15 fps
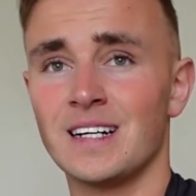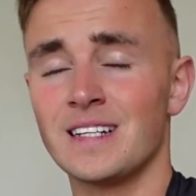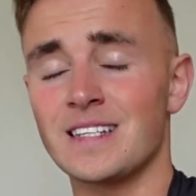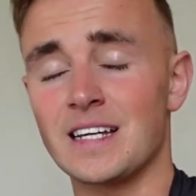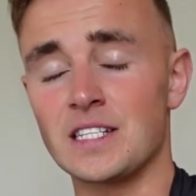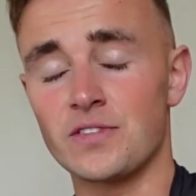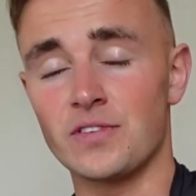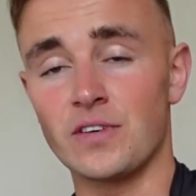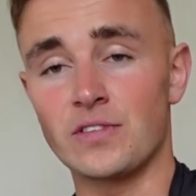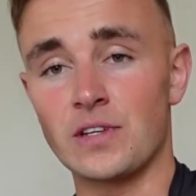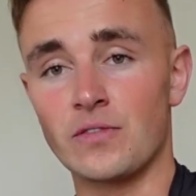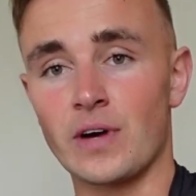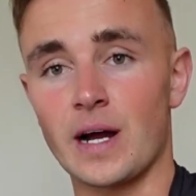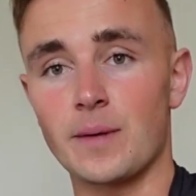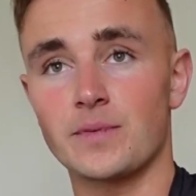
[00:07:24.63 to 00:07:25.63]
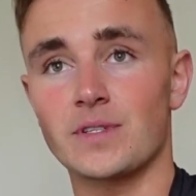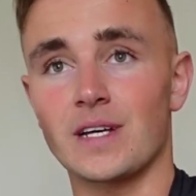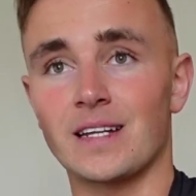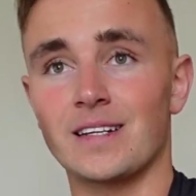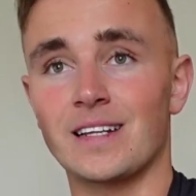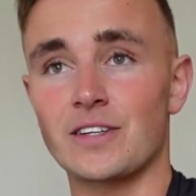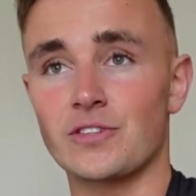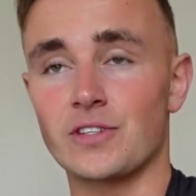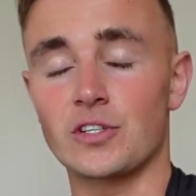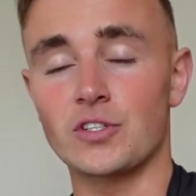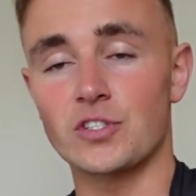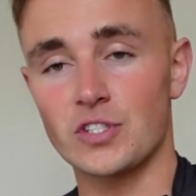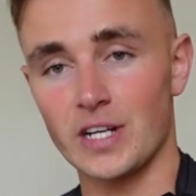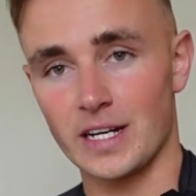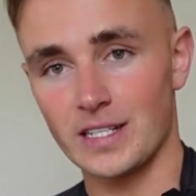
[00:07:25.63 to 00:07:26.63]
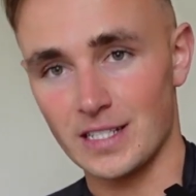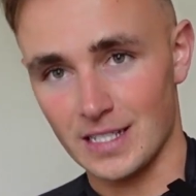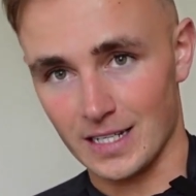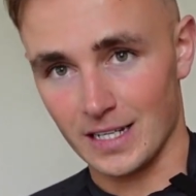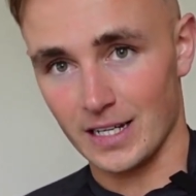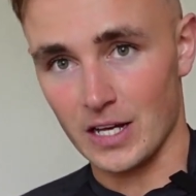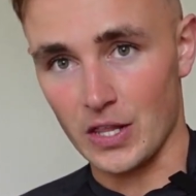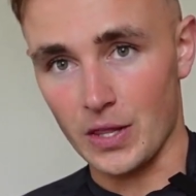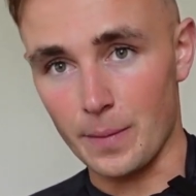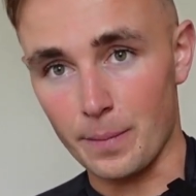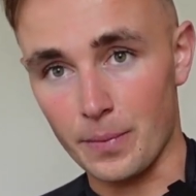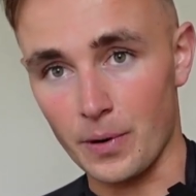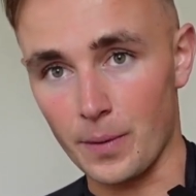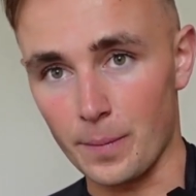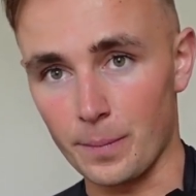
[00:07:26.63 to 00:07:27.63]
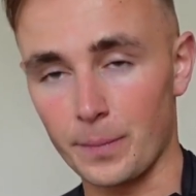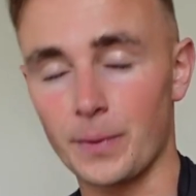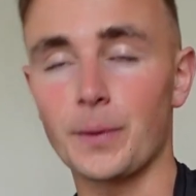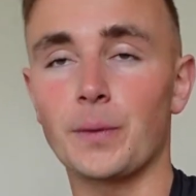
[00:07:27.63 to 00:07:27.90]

10 to 15 reps, and literally just chasing the pump,